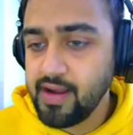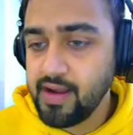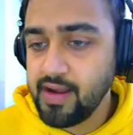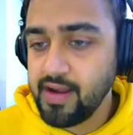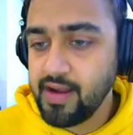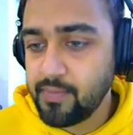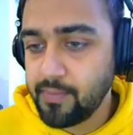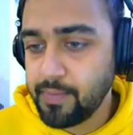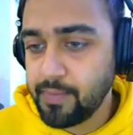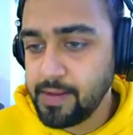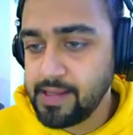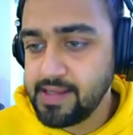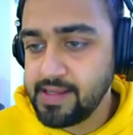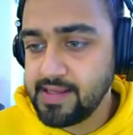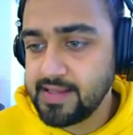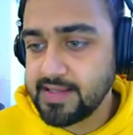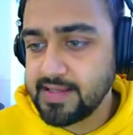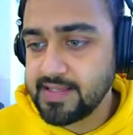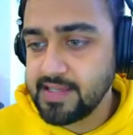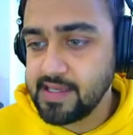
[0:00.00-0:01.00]
And to
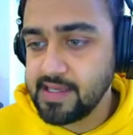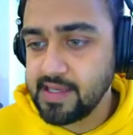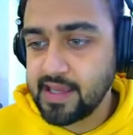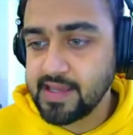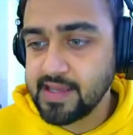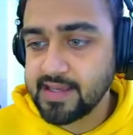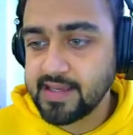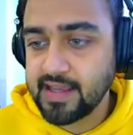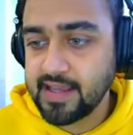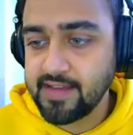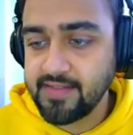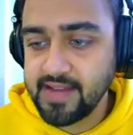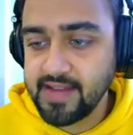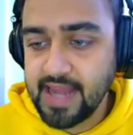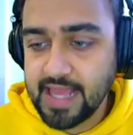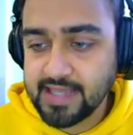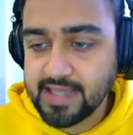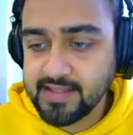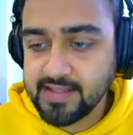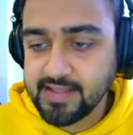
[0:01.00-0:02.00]
find
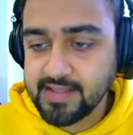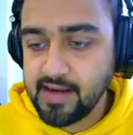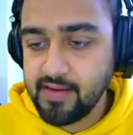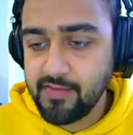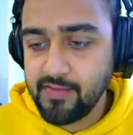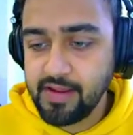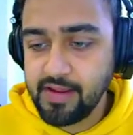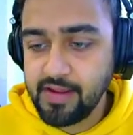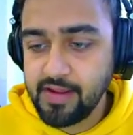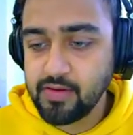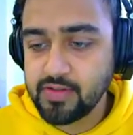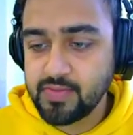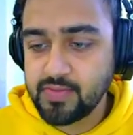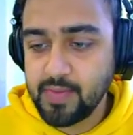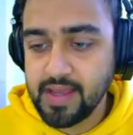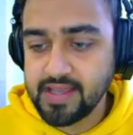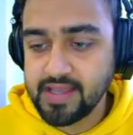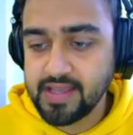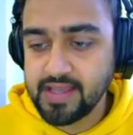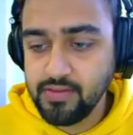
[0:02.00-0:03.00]
Pck given x
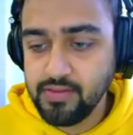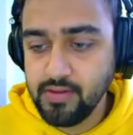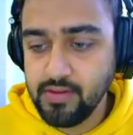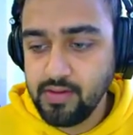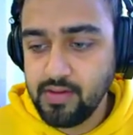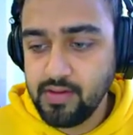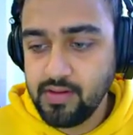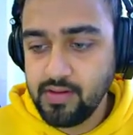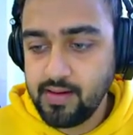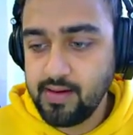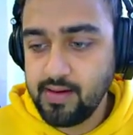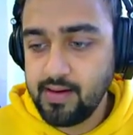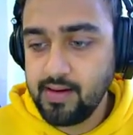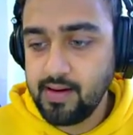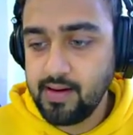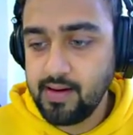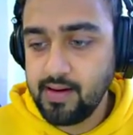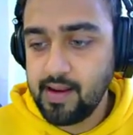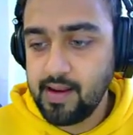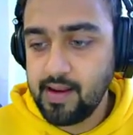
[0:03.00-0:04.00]
star, we use Bayes
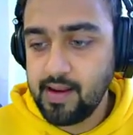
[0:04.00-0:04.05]
rule,